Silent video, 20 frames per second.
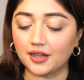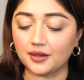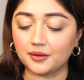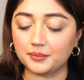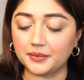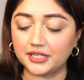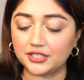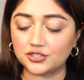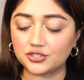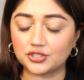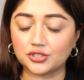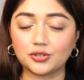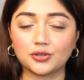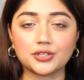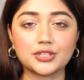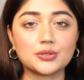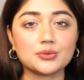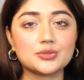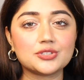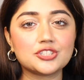Make sure
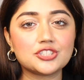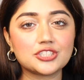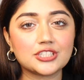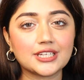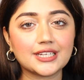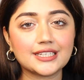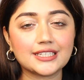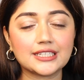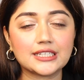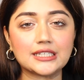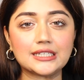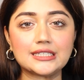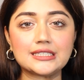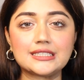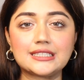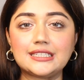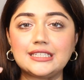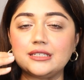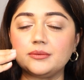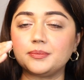you shake
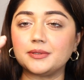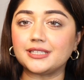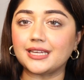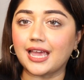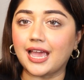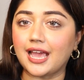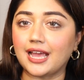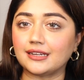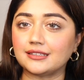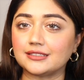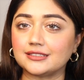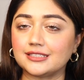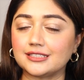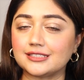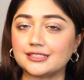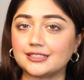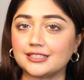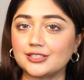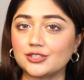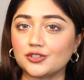it, keep it at a
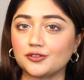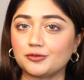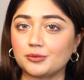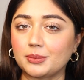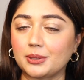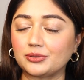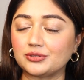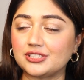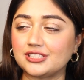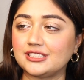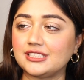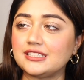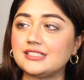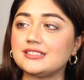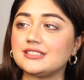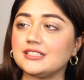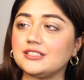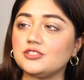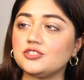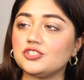distance of about
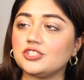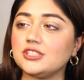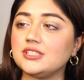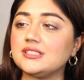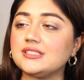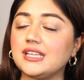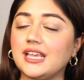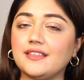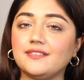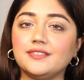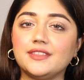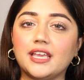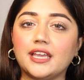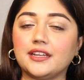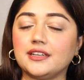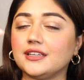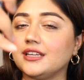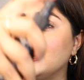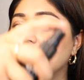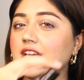6 inches, and
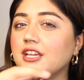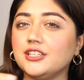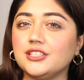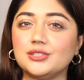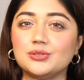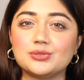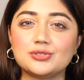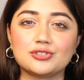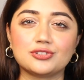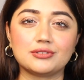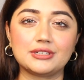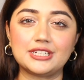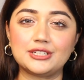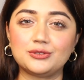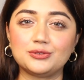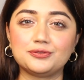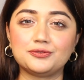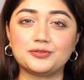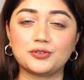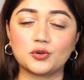then use 3
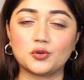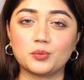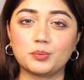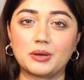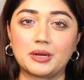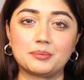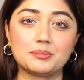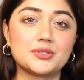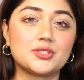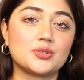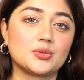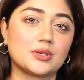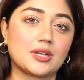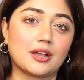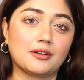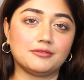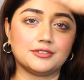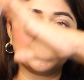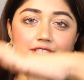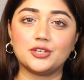to 4 pumps to
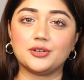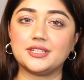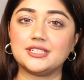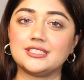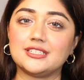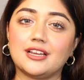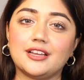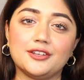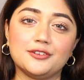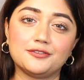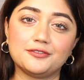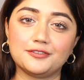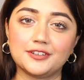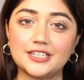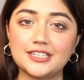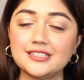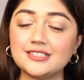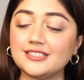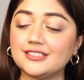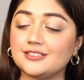cover your entire
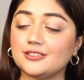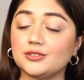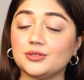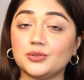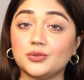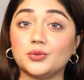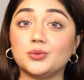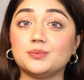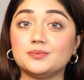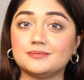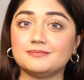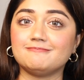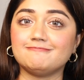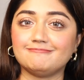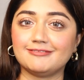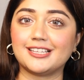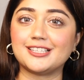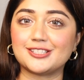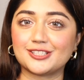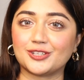face. So
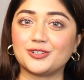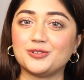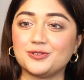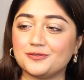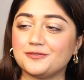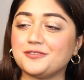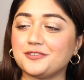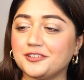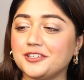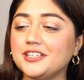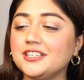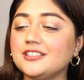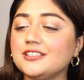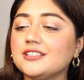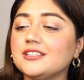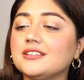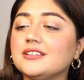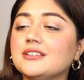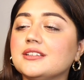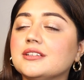let's go for it.